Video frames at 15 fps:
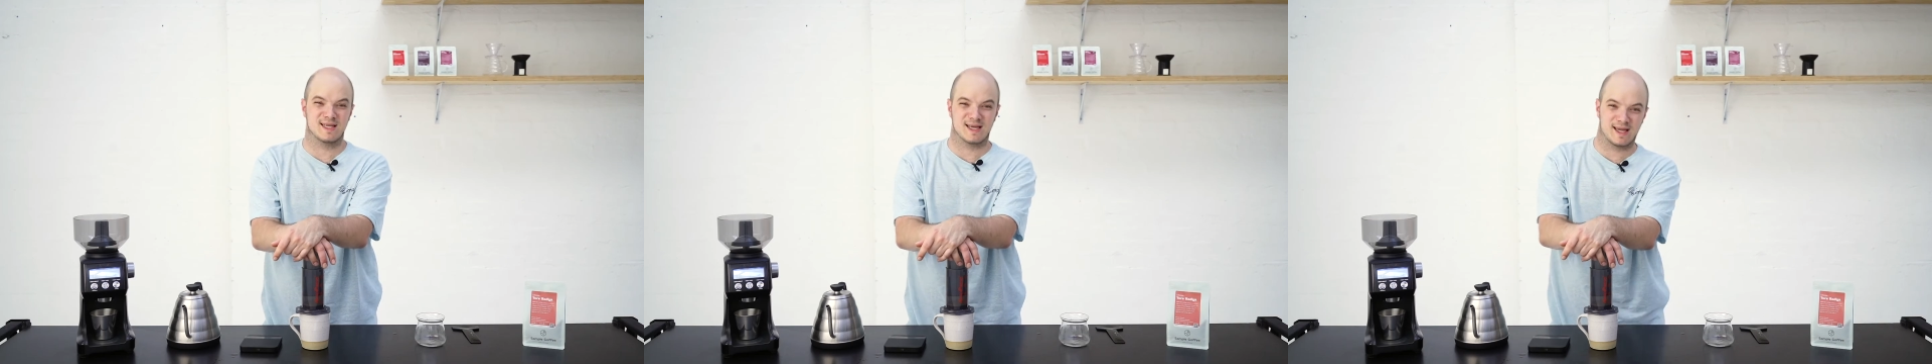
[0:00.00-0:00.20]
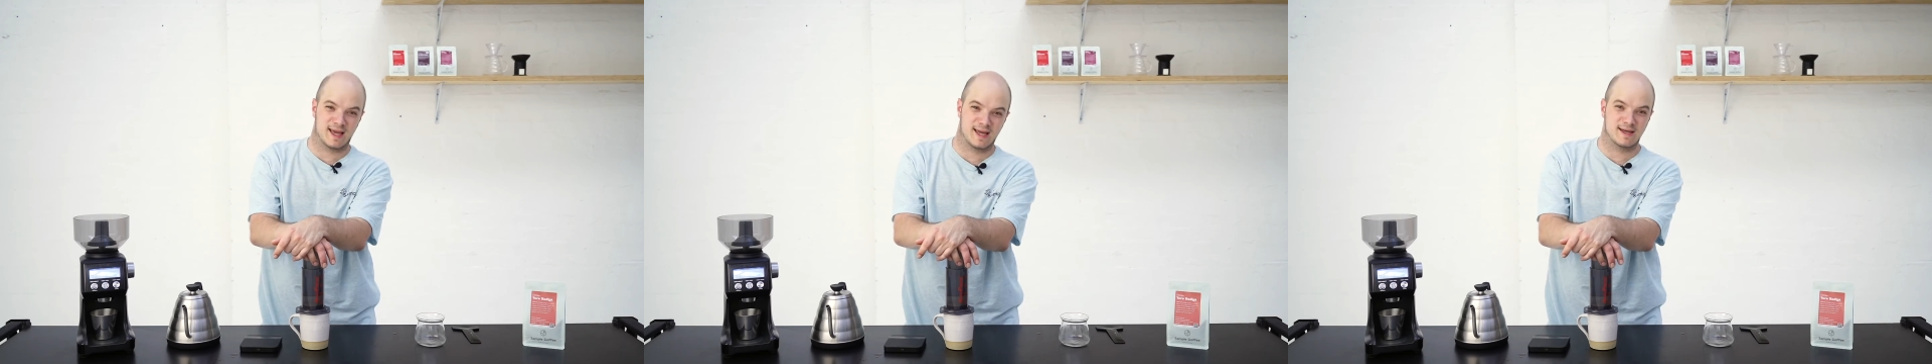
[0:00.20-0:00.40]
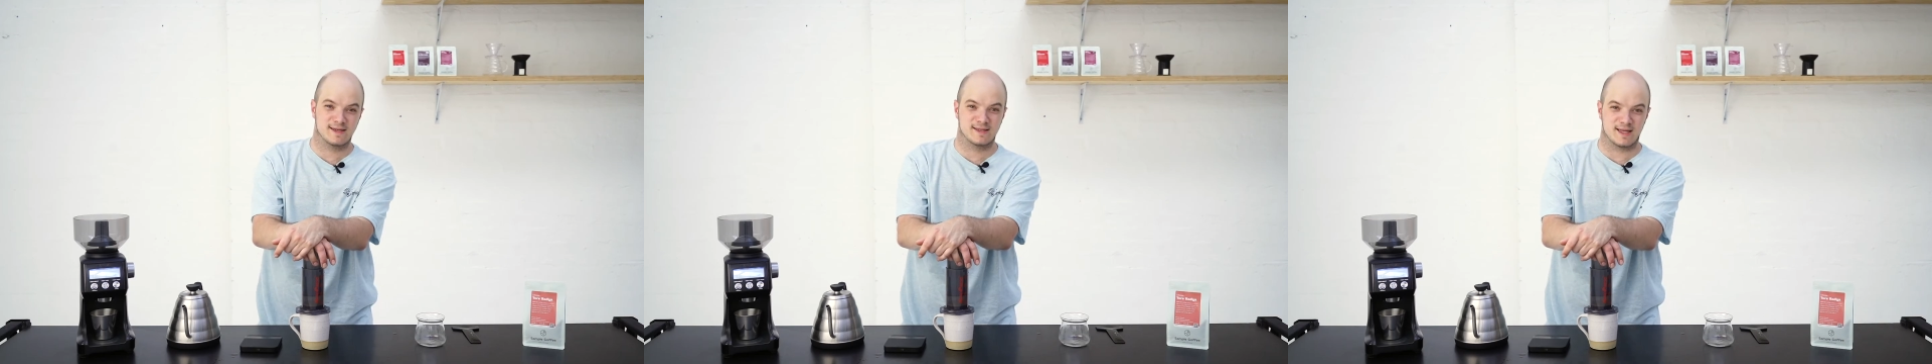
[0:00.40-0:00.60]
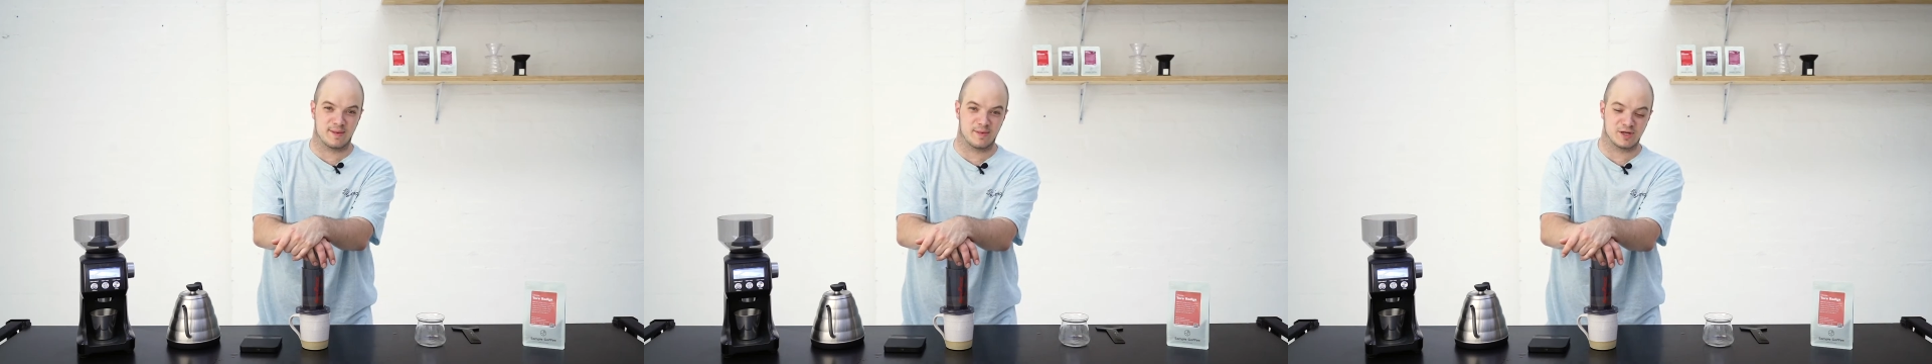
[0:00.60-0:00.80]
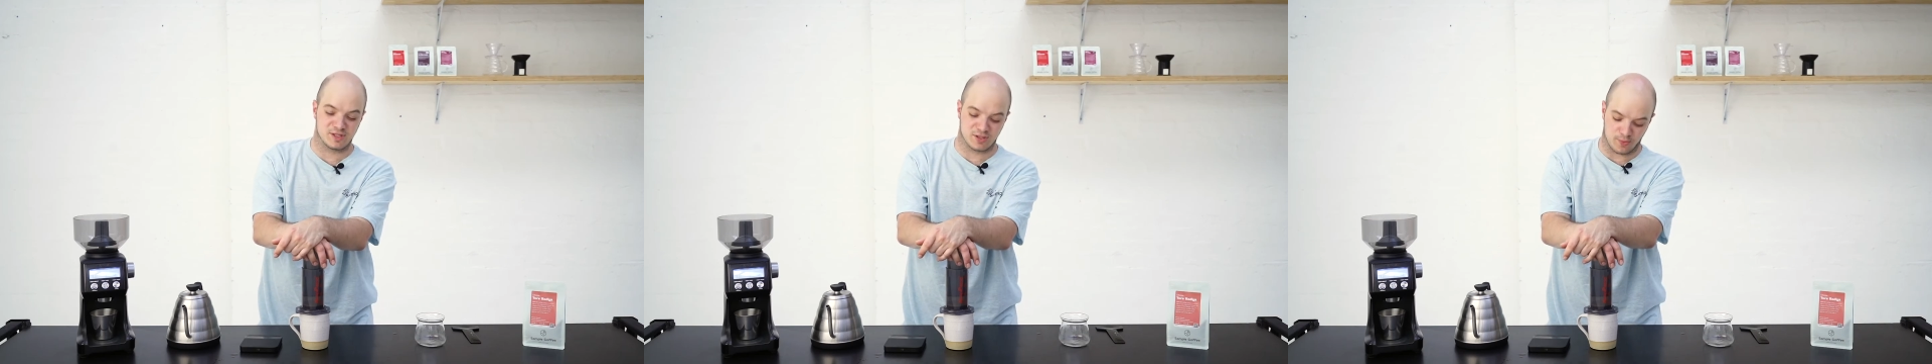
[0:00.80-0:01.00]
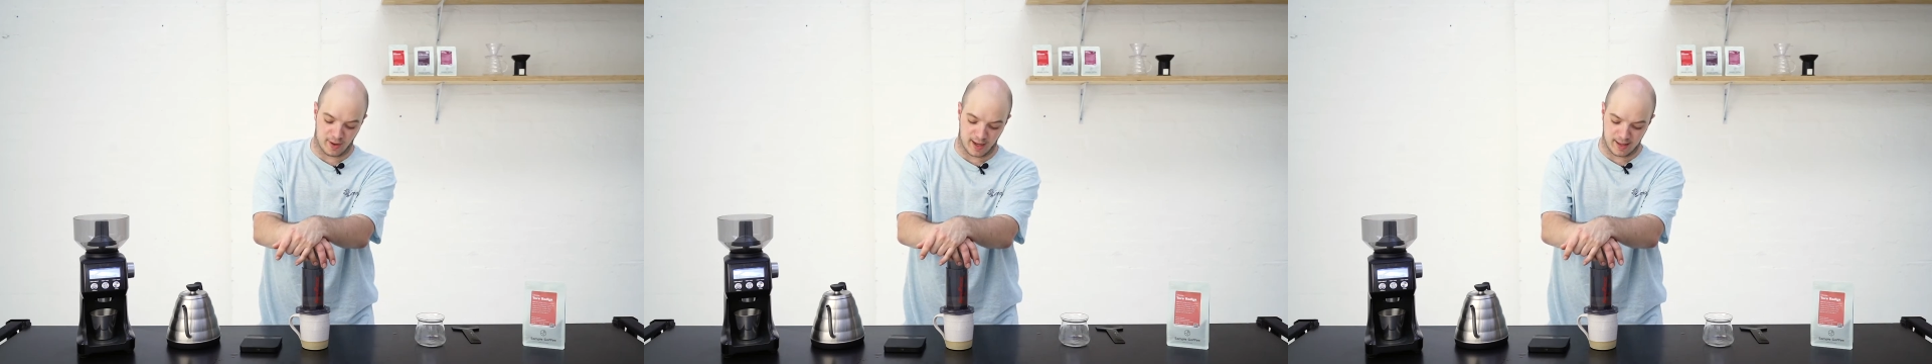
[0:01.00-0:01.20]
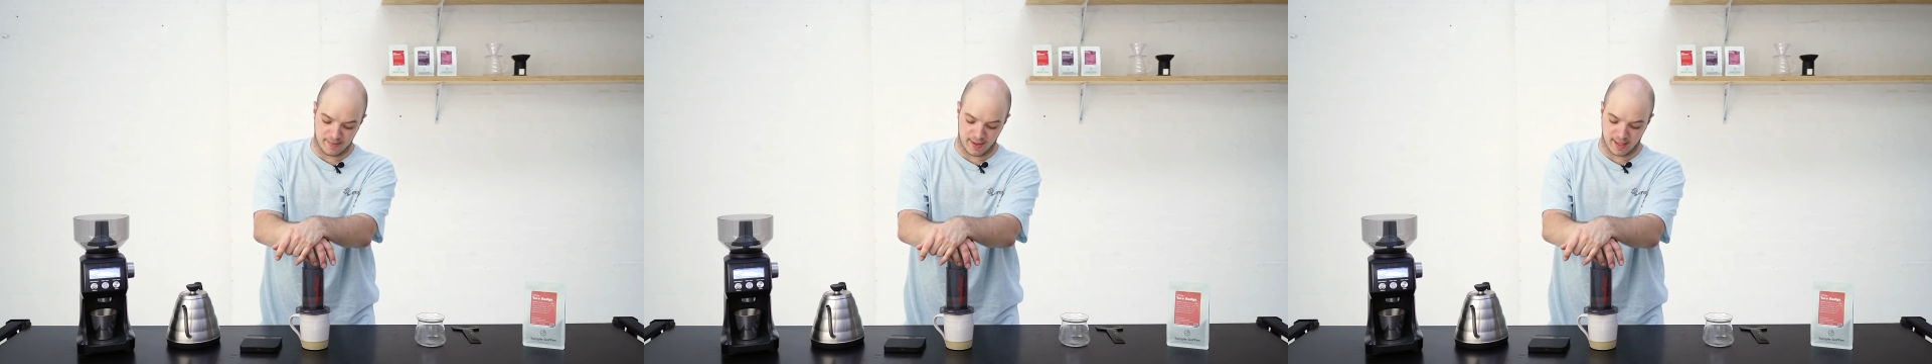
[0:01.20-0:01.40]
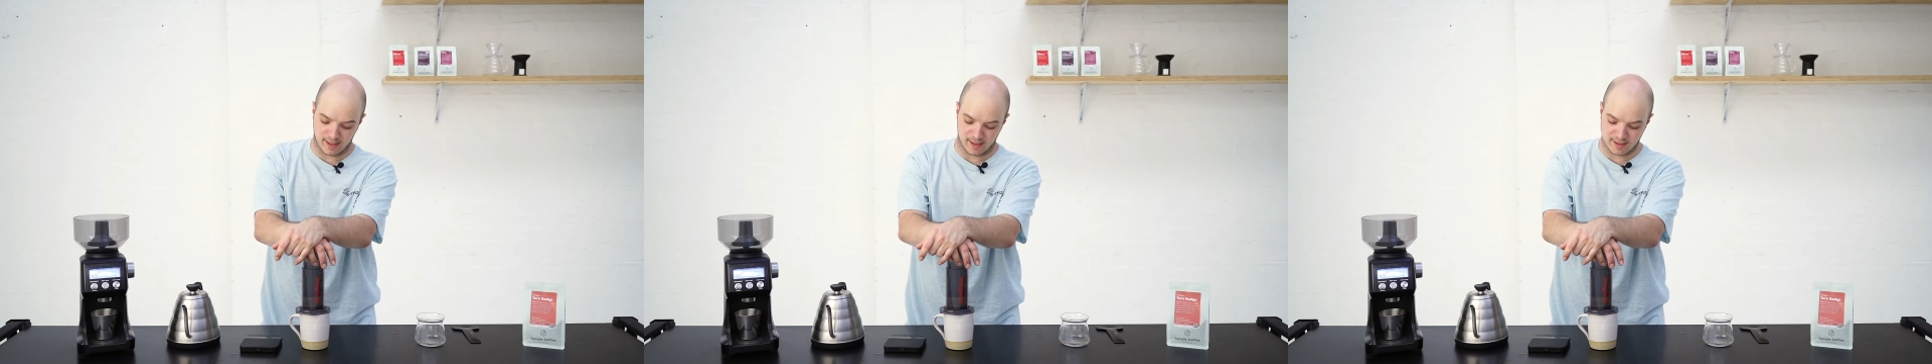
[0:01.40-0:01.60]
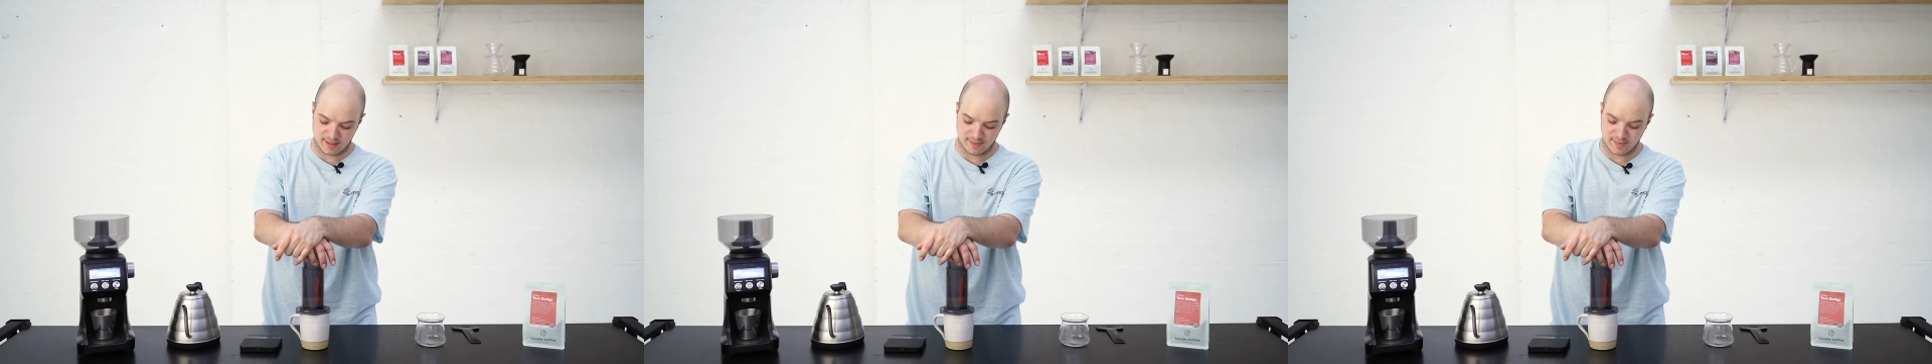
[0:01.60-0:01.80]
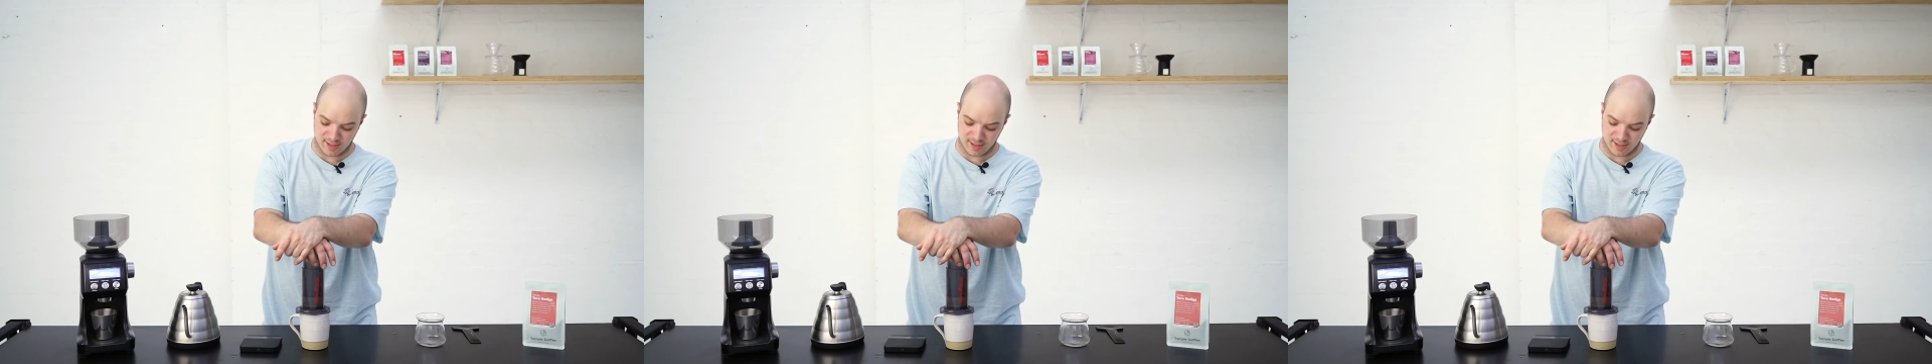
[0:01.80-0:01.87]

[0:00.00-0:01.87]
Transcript: that can damage the weighing mechanism,